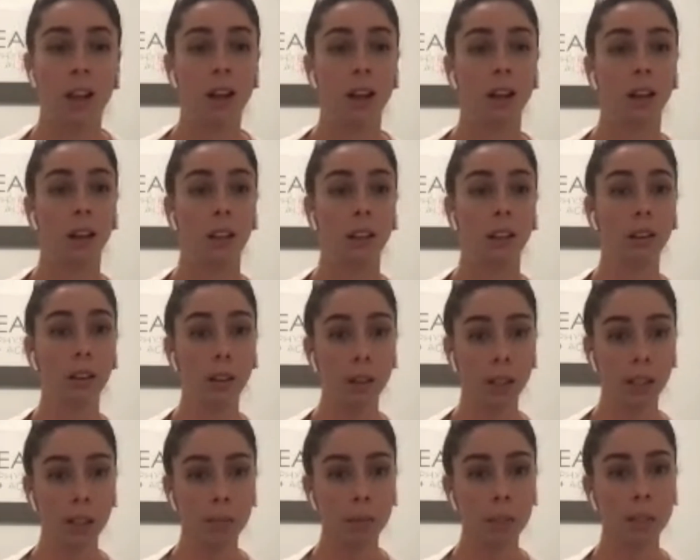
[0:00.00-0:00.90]

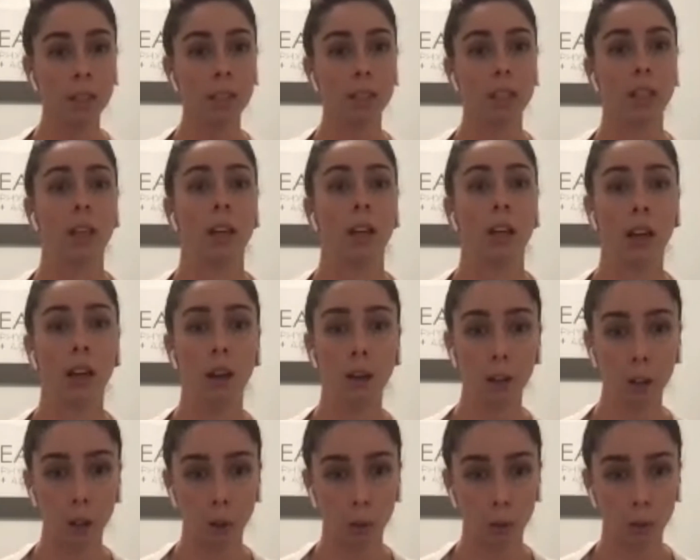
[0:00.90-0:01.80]
alignment, how to
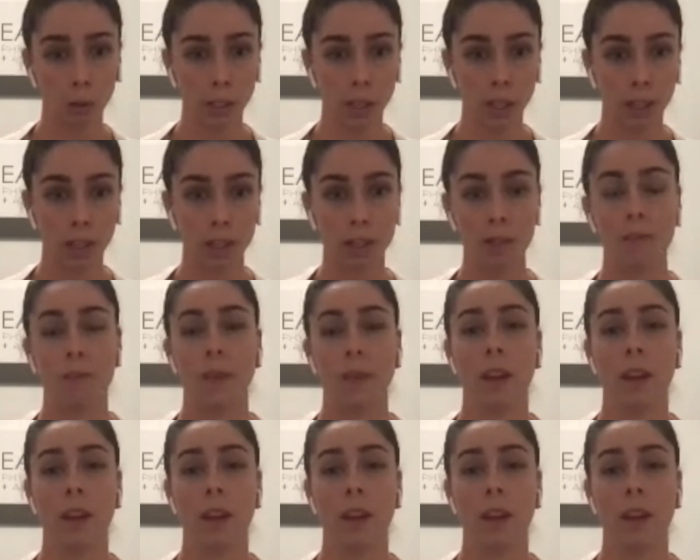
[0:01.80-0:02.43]
create it,